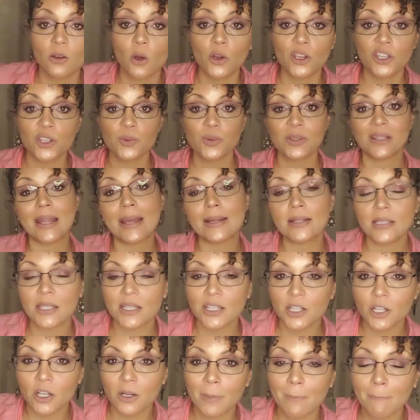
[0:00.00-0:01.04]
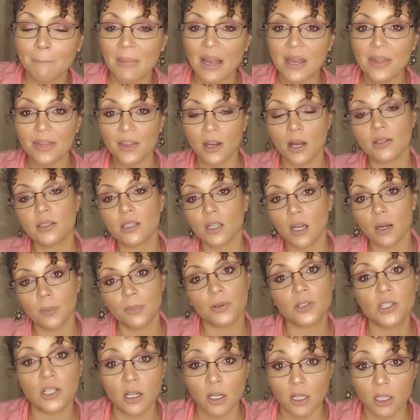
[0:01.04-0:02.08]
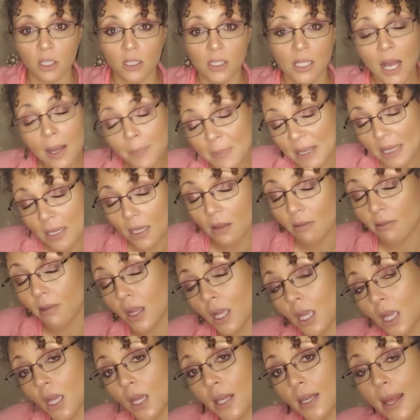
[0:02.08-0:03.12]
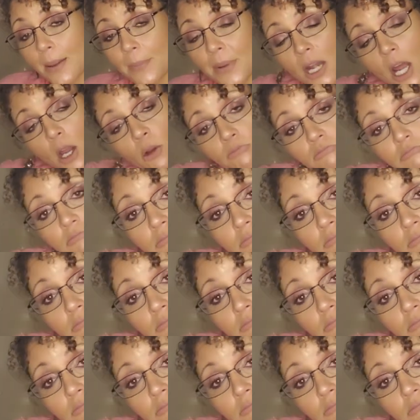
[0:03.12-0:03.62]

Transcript: or you would like to hear my thoughts on a particular topic, then let me know.